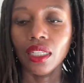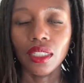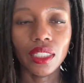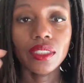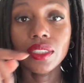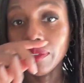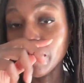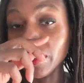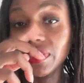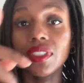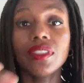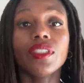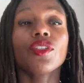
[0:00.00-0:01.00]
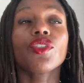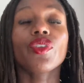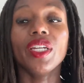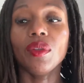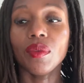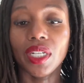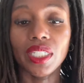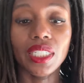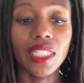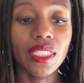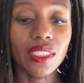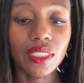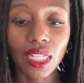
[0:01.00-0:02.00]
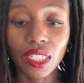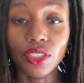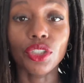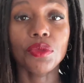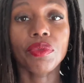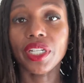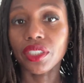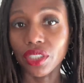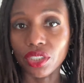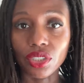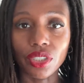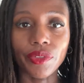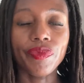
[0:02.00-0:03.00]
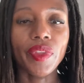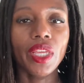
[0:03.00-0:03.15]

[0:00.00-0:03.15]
let's say, for instance, a great one is a nurse practitioner.